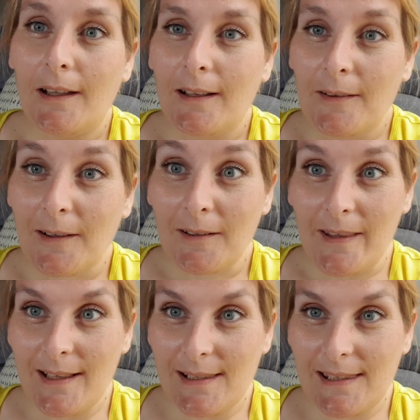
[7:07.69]
I was like,
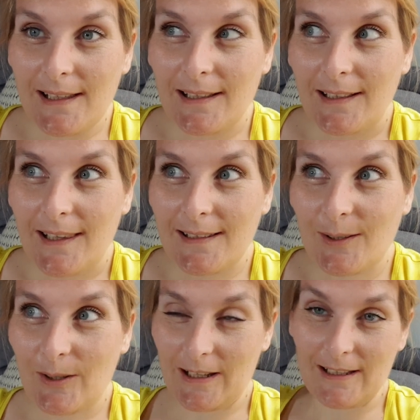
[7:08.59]
oh, that's
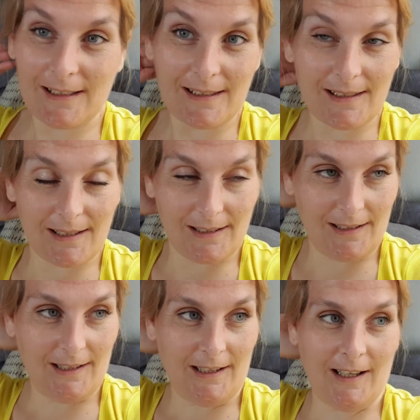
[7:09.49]
honest.
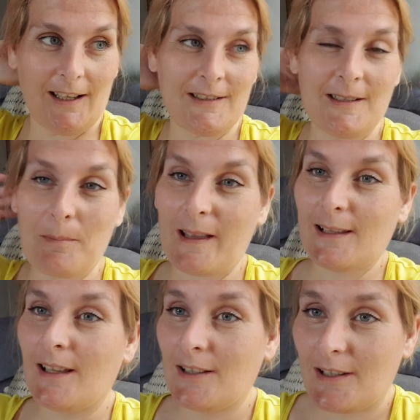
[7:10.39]
And she
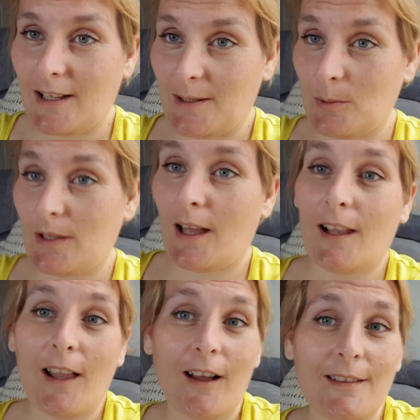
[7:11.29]
basically said it was her
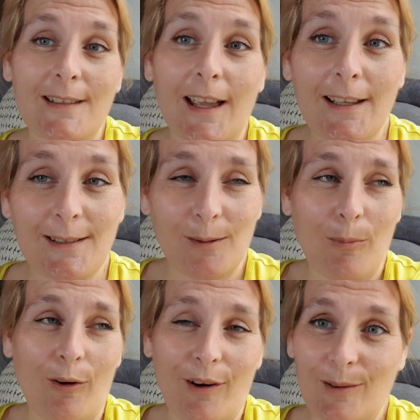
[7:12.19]
last day
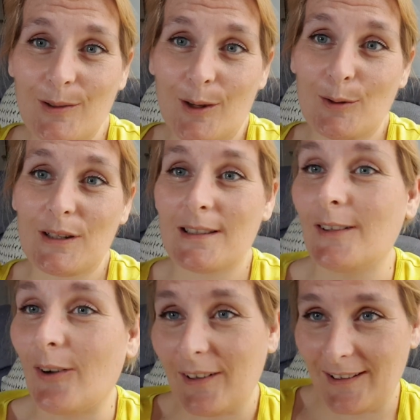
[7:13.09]
tomorrow, so she's
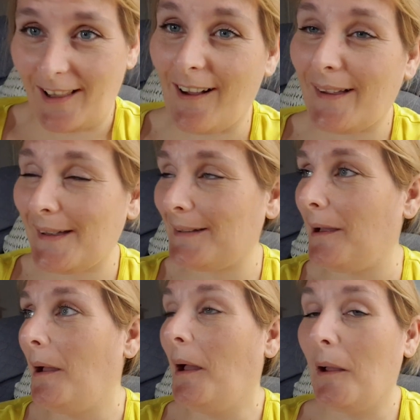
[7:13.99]
not lying.
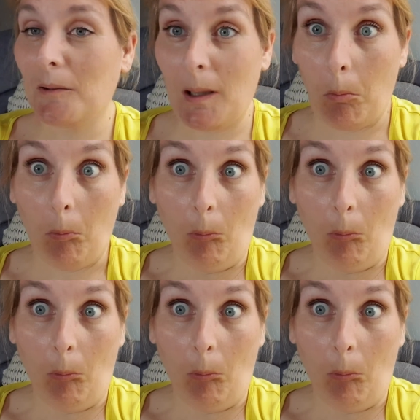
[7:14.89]
I was like,